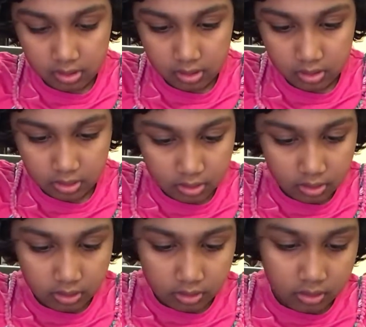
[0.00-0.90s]

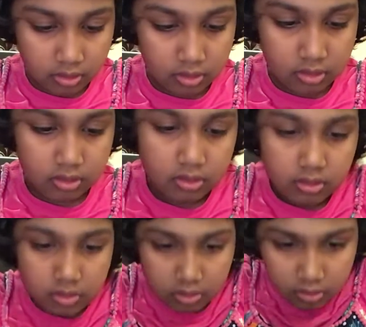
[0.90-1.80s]

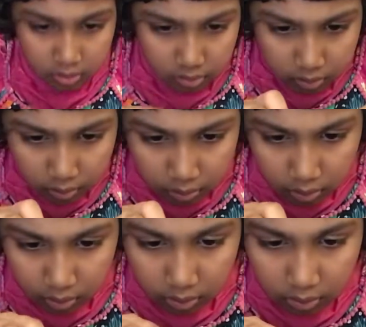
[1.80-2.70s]

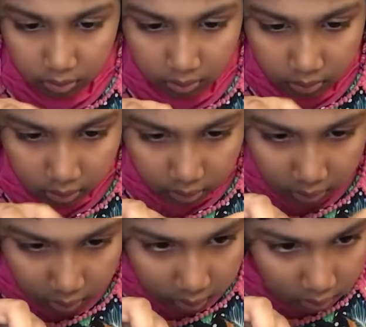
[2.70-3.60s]

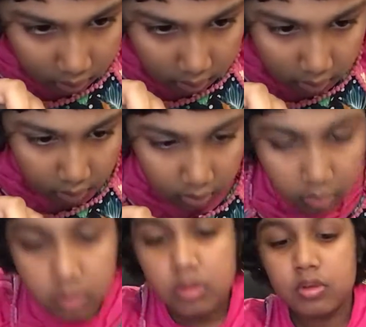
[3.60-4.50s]

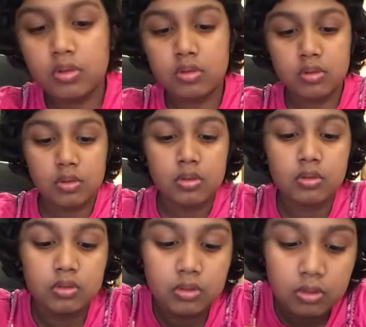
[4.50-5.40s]

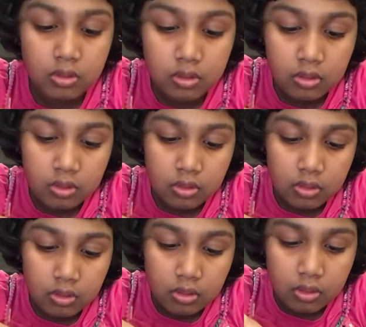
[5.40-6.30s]

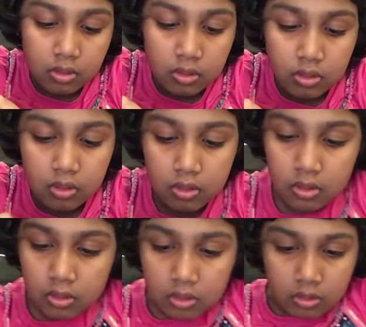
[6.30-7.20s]

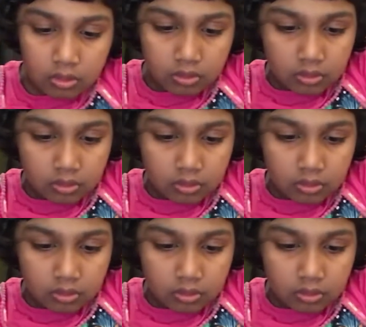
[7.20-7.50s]
(no one is talking)